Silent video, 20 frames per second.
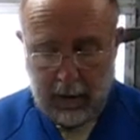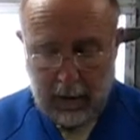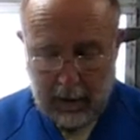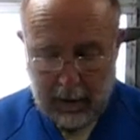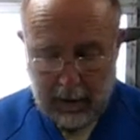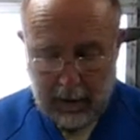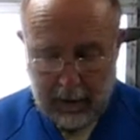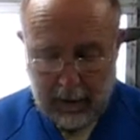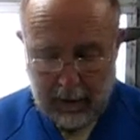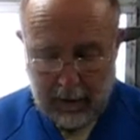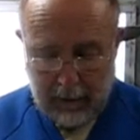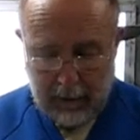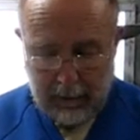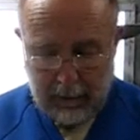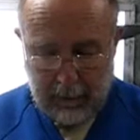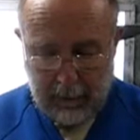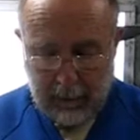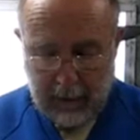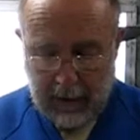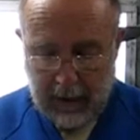
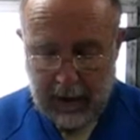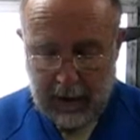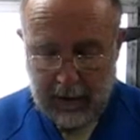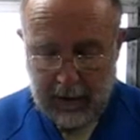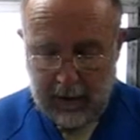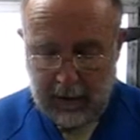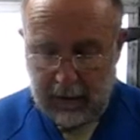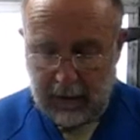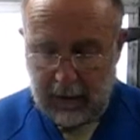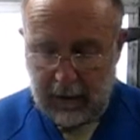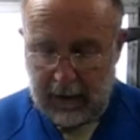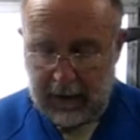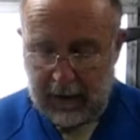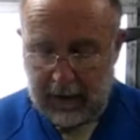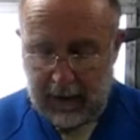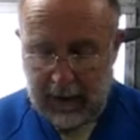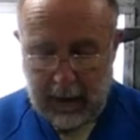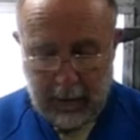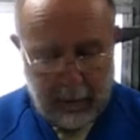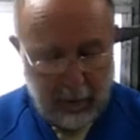and to clean
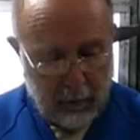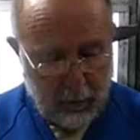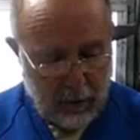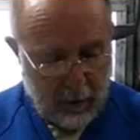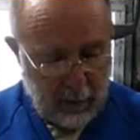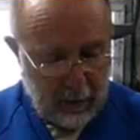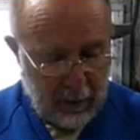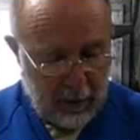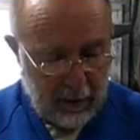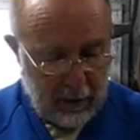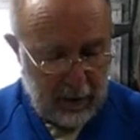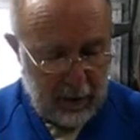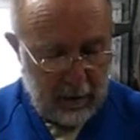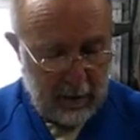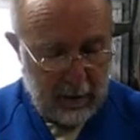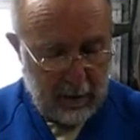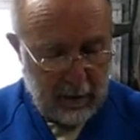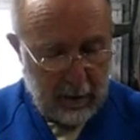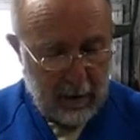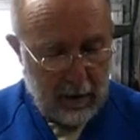it up and repolish it.
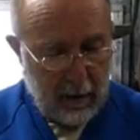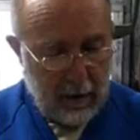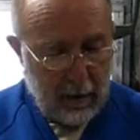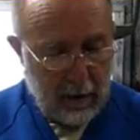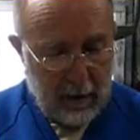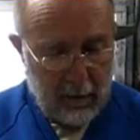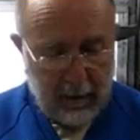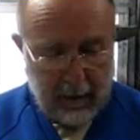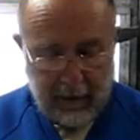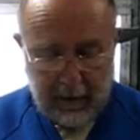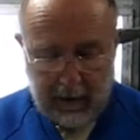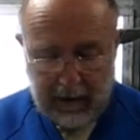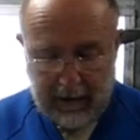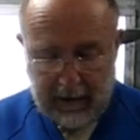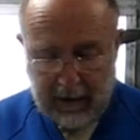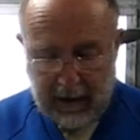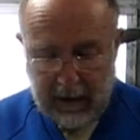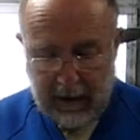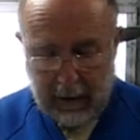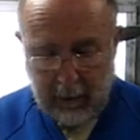I've done the
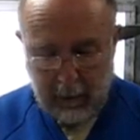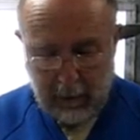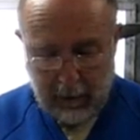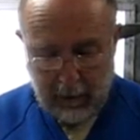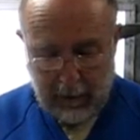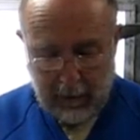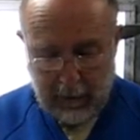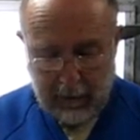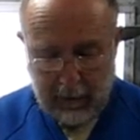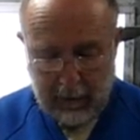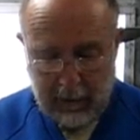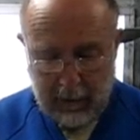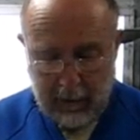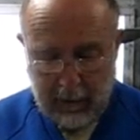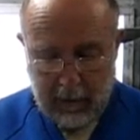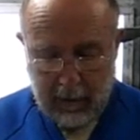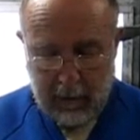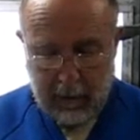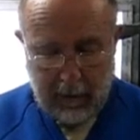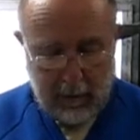same with
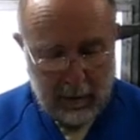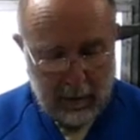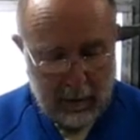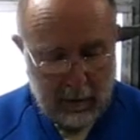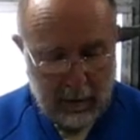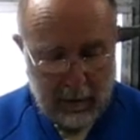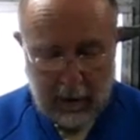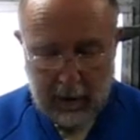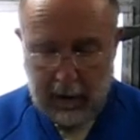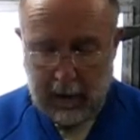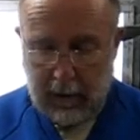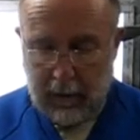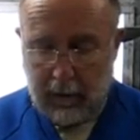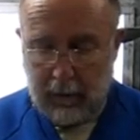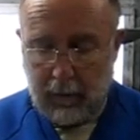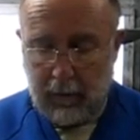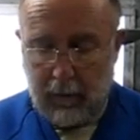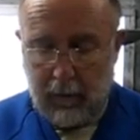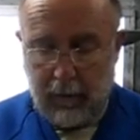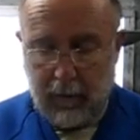
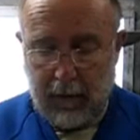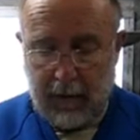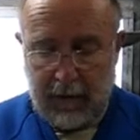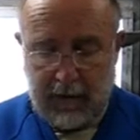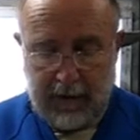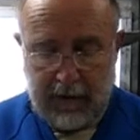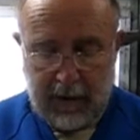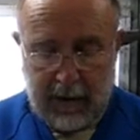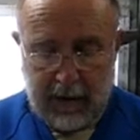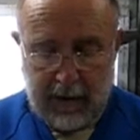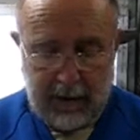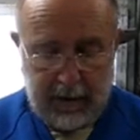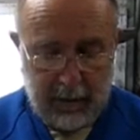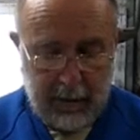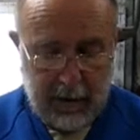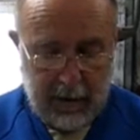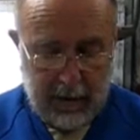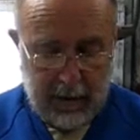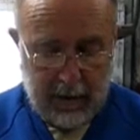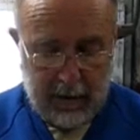the starter
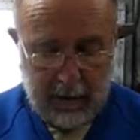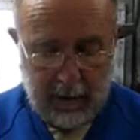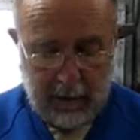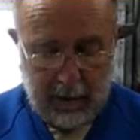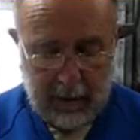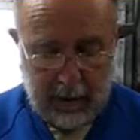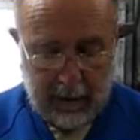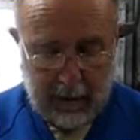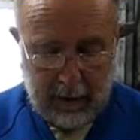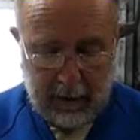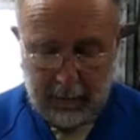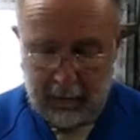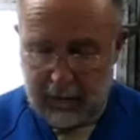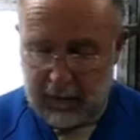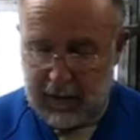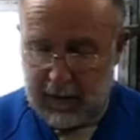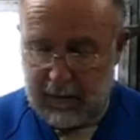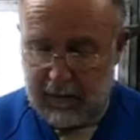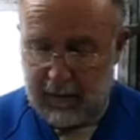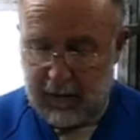switch,
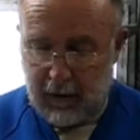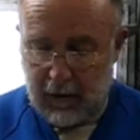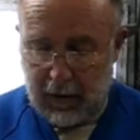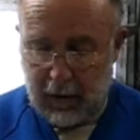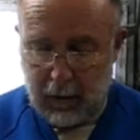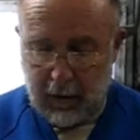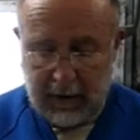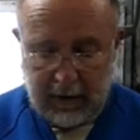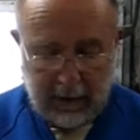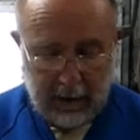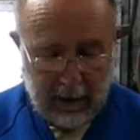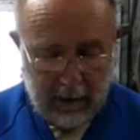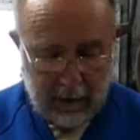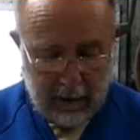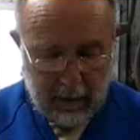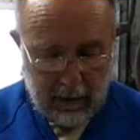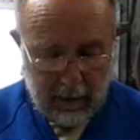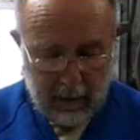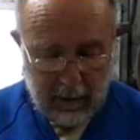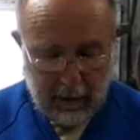just very quickly.
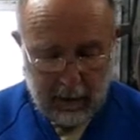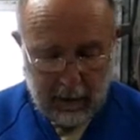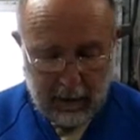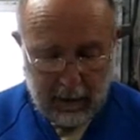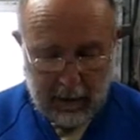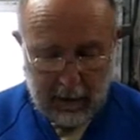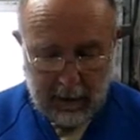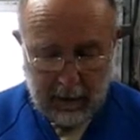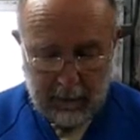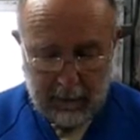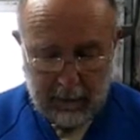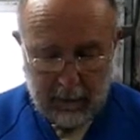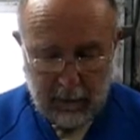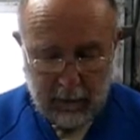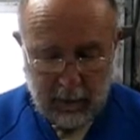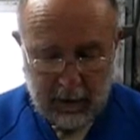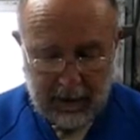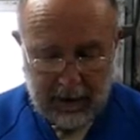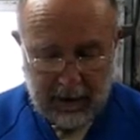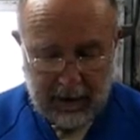
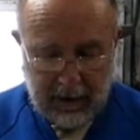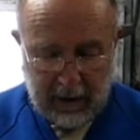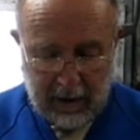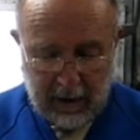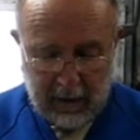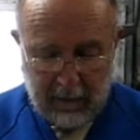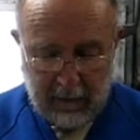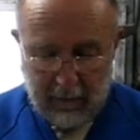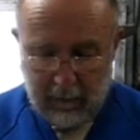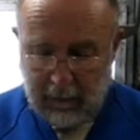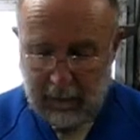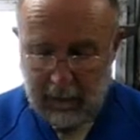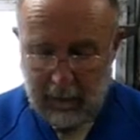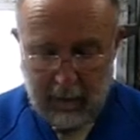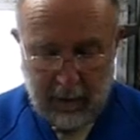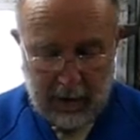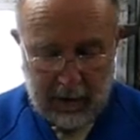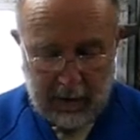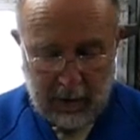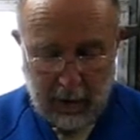Once again,
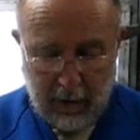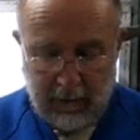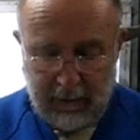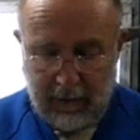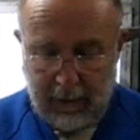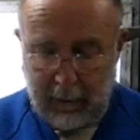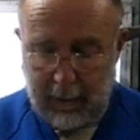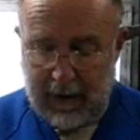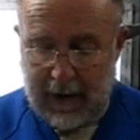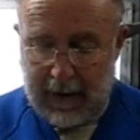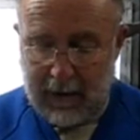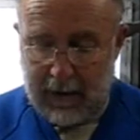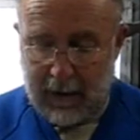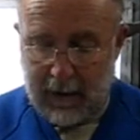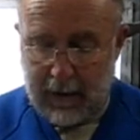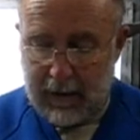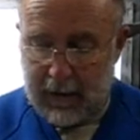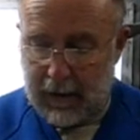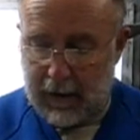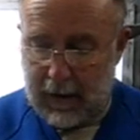it's gone from that
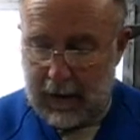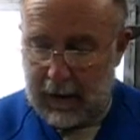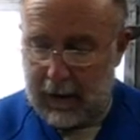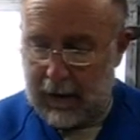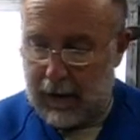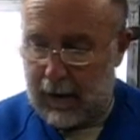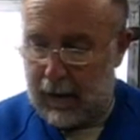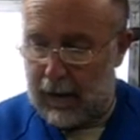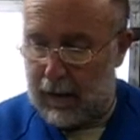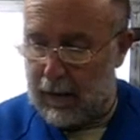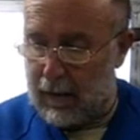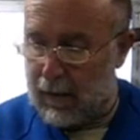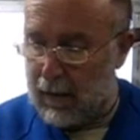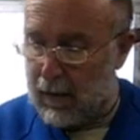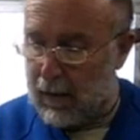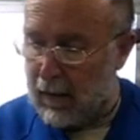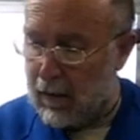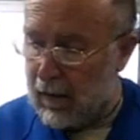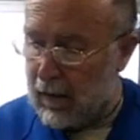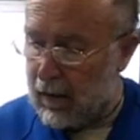to that colour.
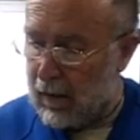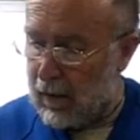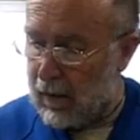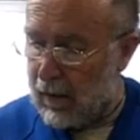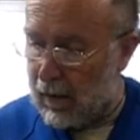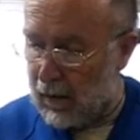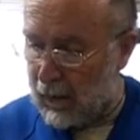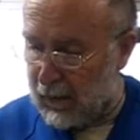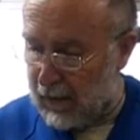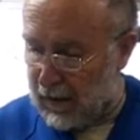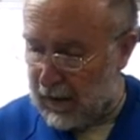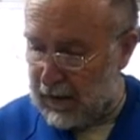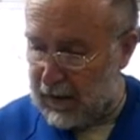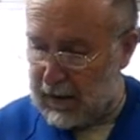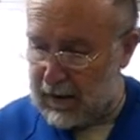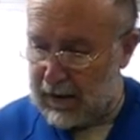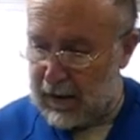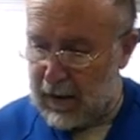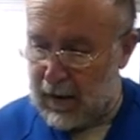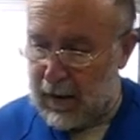I've done the
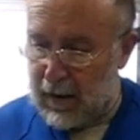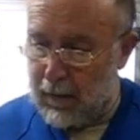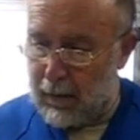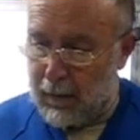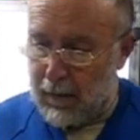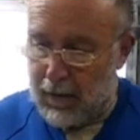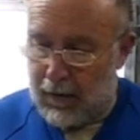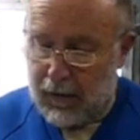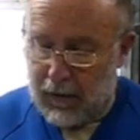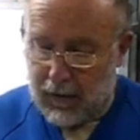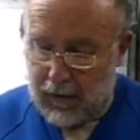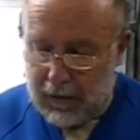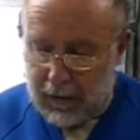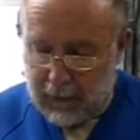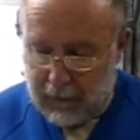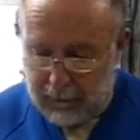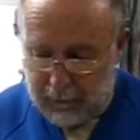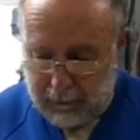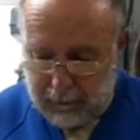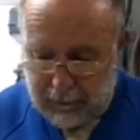same with the